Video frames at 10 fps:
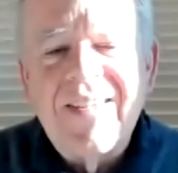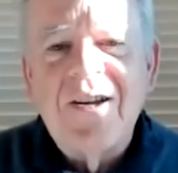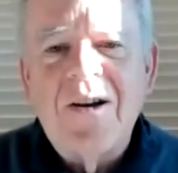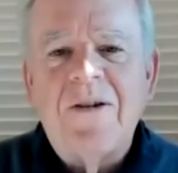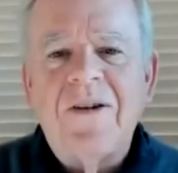
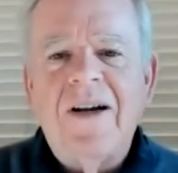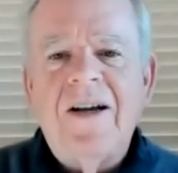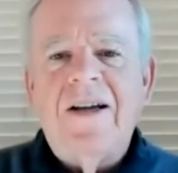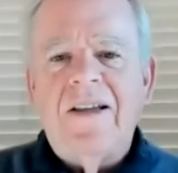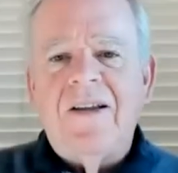So
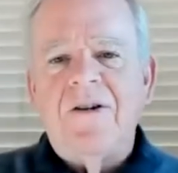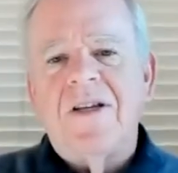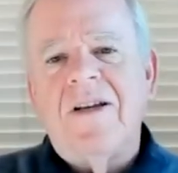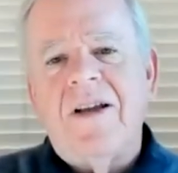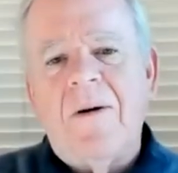there's
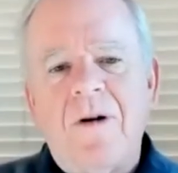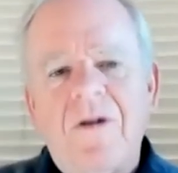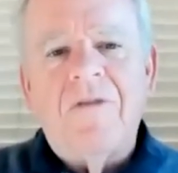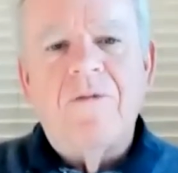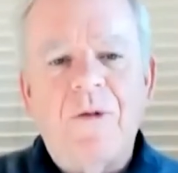a number
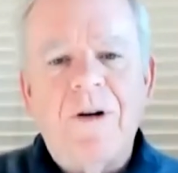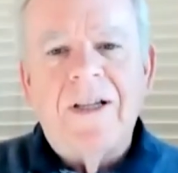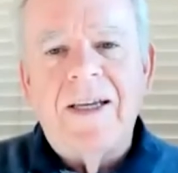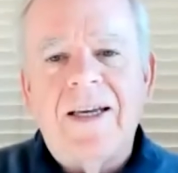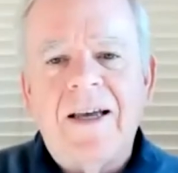of
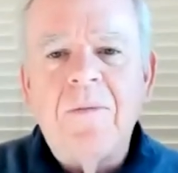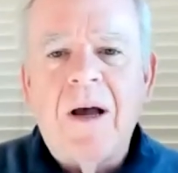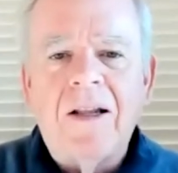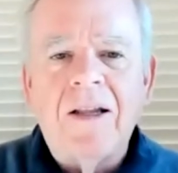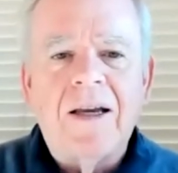really
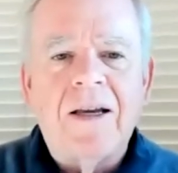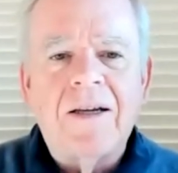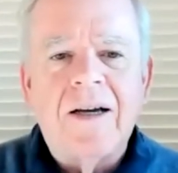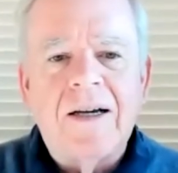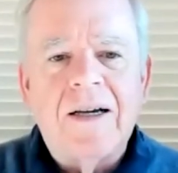compelling
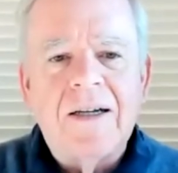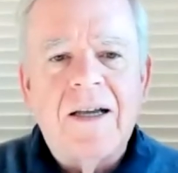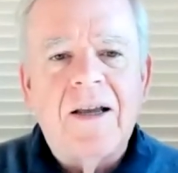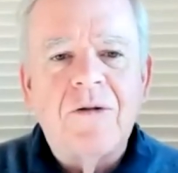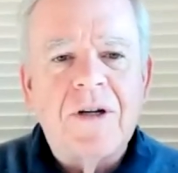
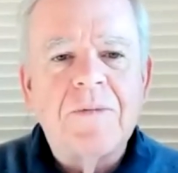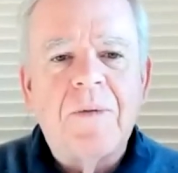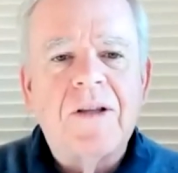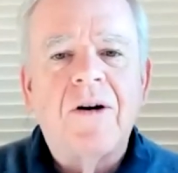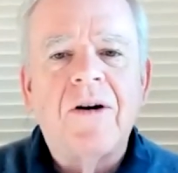entries,
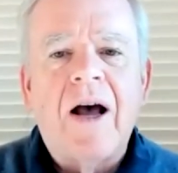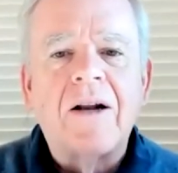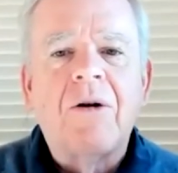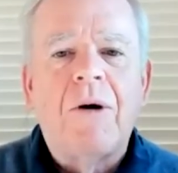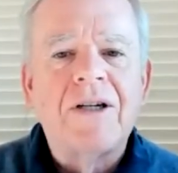but they're
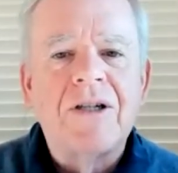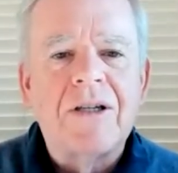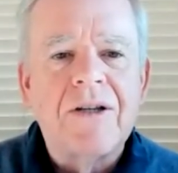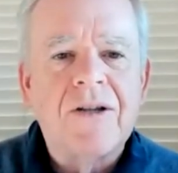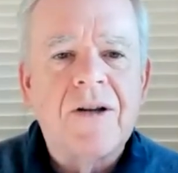not
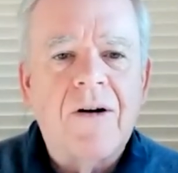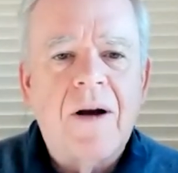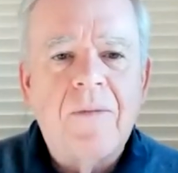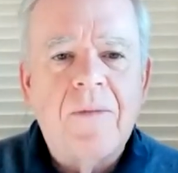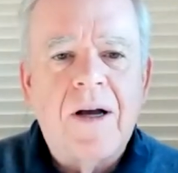questions. So
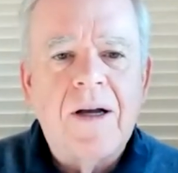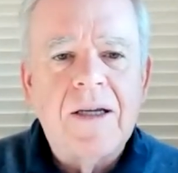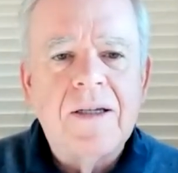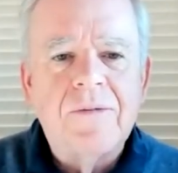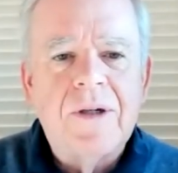I'm
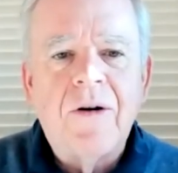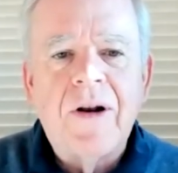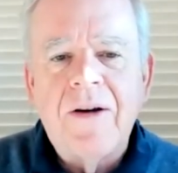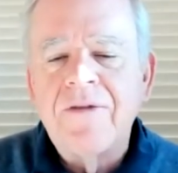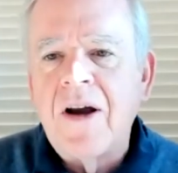we don't
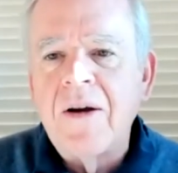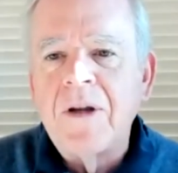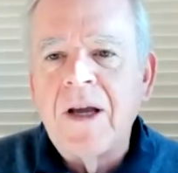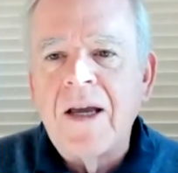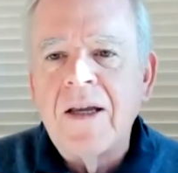have time
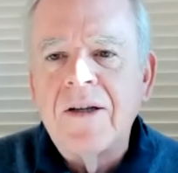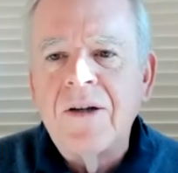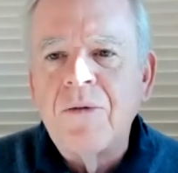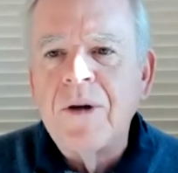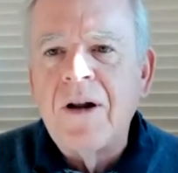
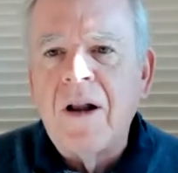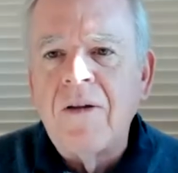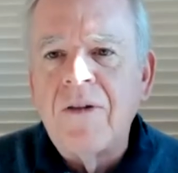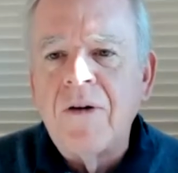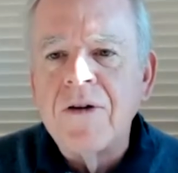to read all
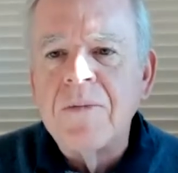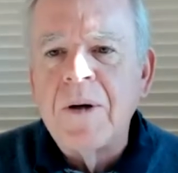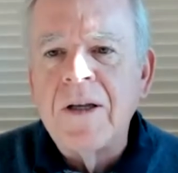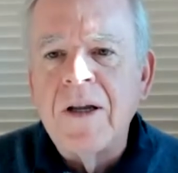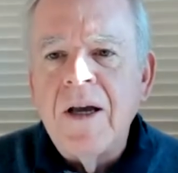of those,
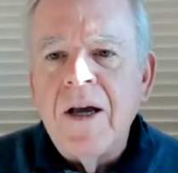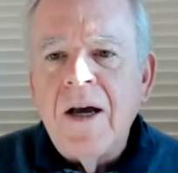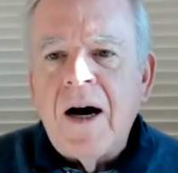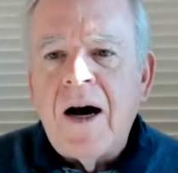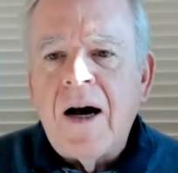but
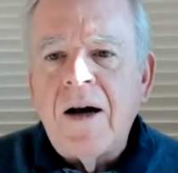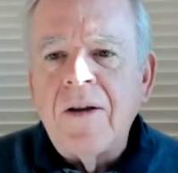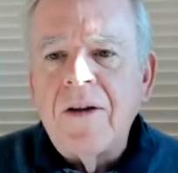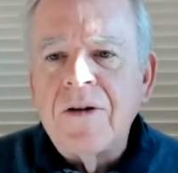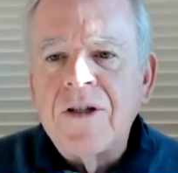
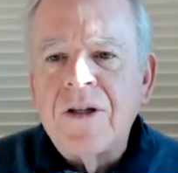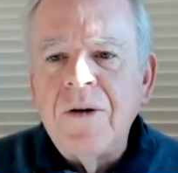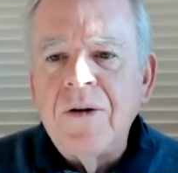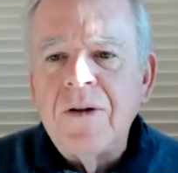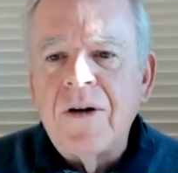there's
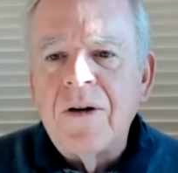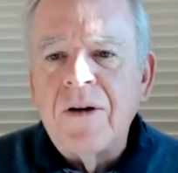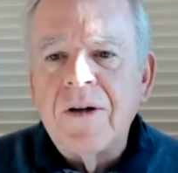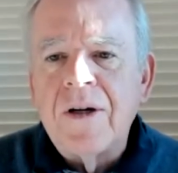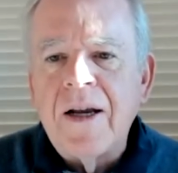two that
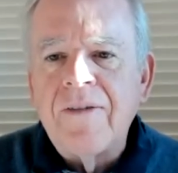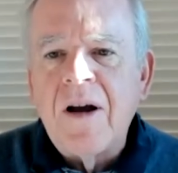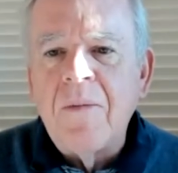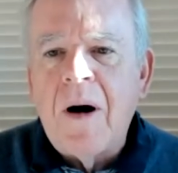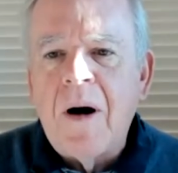are kind of
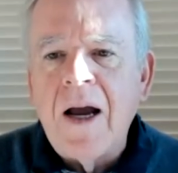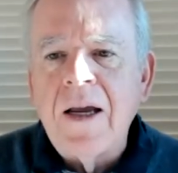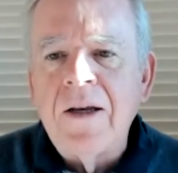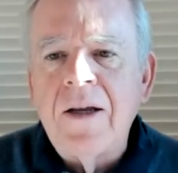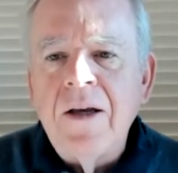
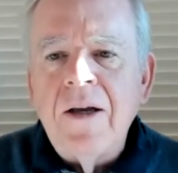combined.